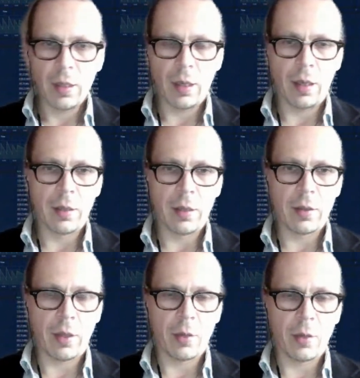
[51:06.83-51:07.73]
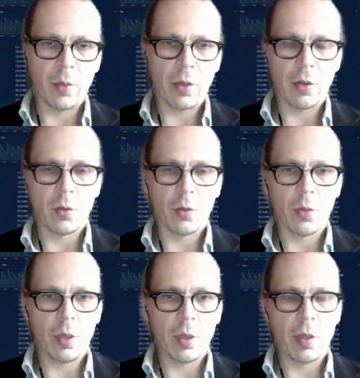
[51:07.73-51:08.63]
And as much as
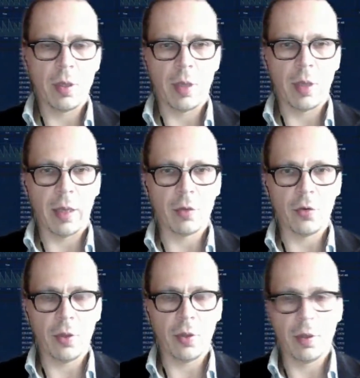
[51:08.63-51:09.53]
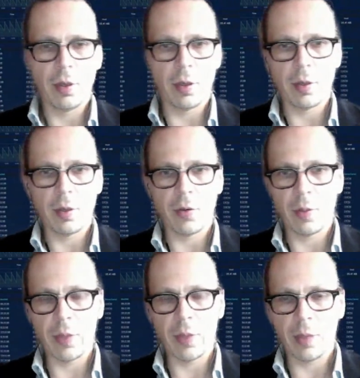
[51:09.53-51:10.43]
we like to think
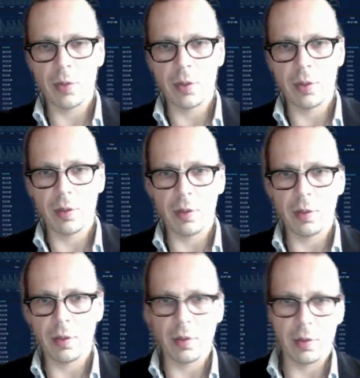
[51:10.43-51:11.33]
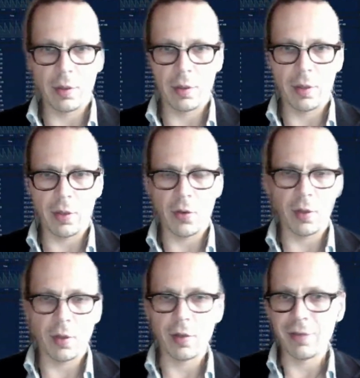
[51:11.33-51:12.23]
sometimes in let's say
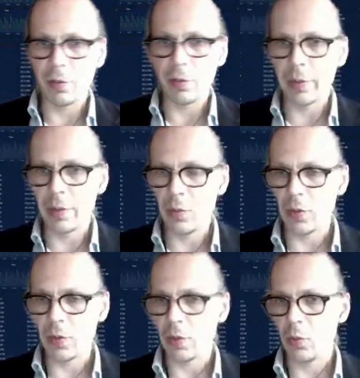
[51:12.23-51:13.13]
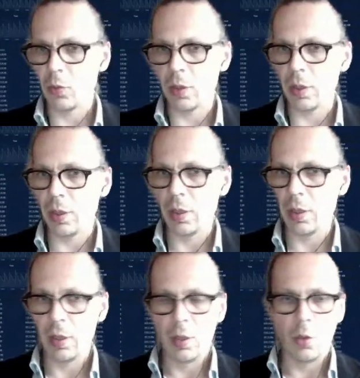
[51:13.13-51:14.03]
in development teams that we
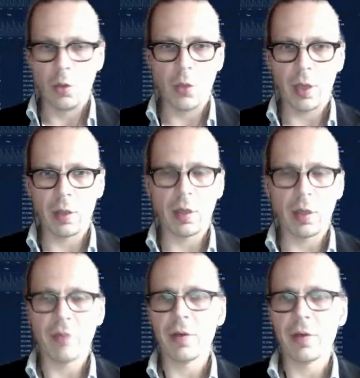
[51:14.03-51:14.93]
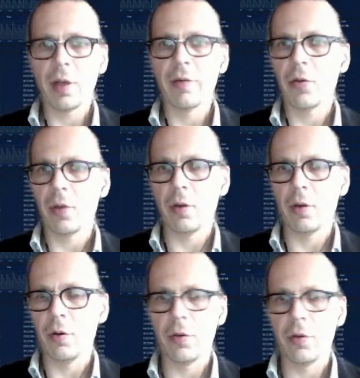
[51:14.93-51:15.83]
can cover everything,
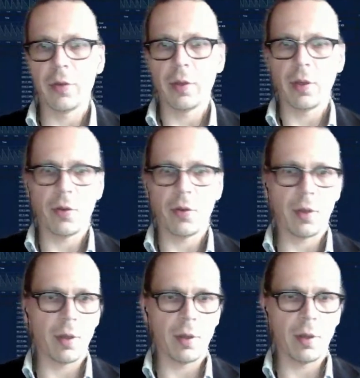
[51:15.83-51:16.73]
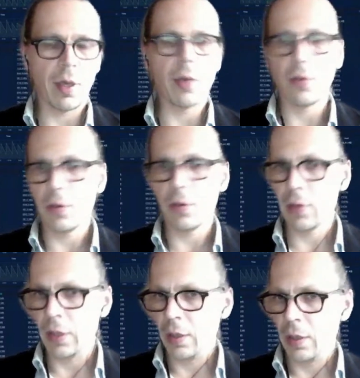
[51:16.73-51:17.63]
all the, let's say, cases,
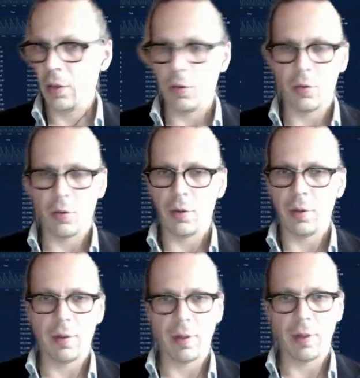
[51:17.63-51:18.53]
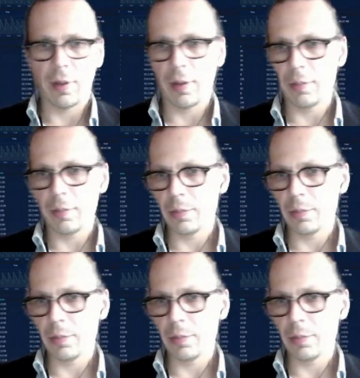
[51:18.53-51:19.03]
or